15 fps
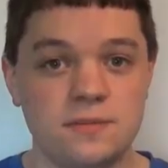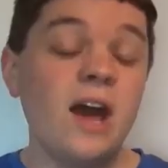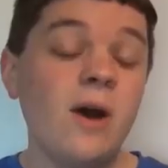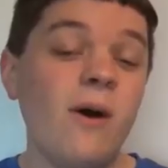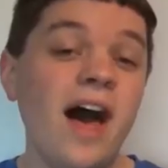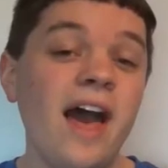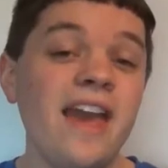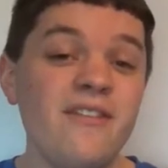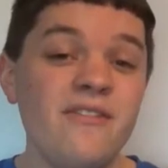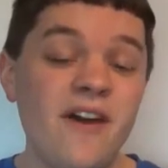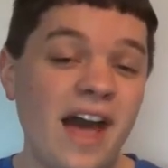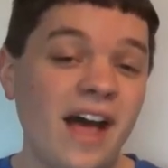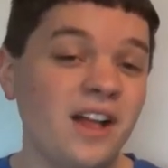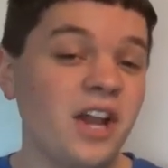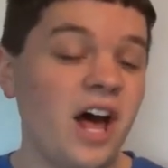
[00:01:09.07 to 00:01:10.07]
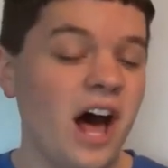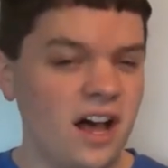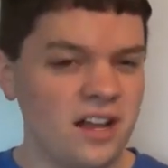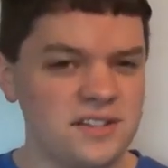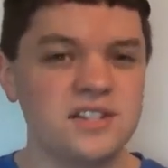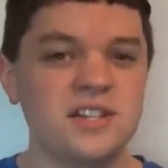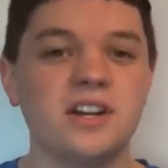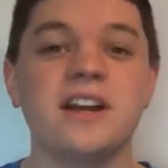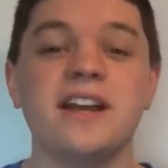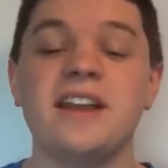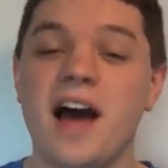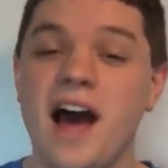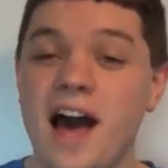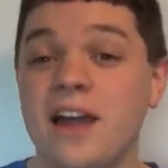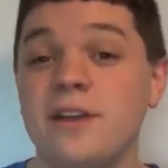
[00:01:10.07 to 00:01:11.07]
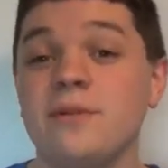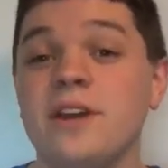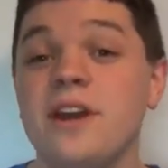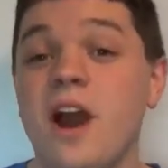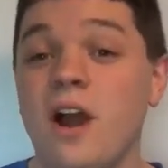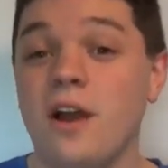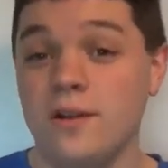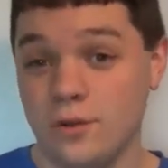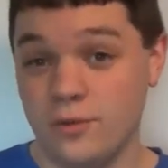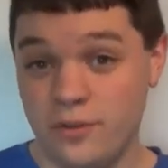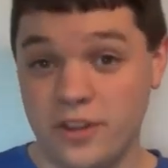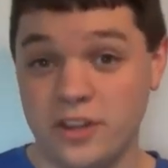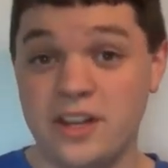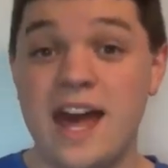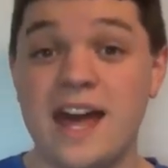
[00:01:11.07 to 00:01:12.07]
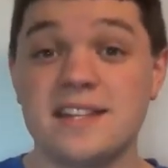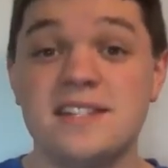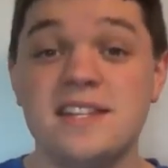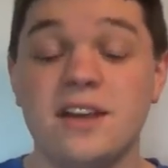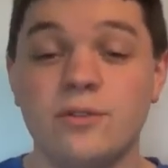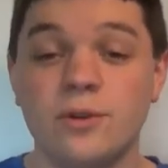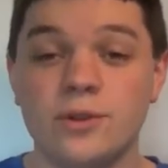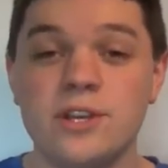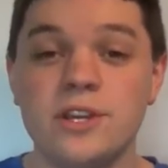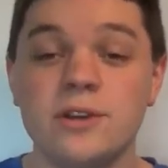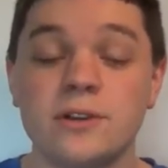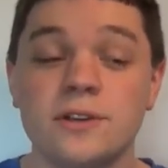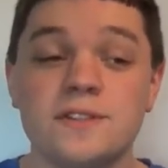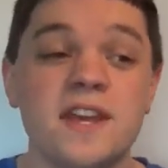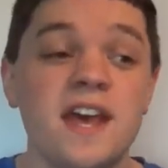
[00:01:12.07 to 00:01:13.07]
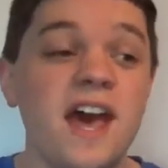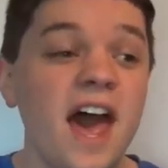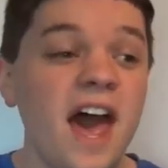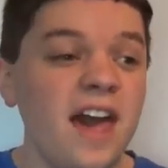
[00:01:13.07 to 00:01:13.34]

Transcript: Now, I have held Oscar in high regard over the last several years.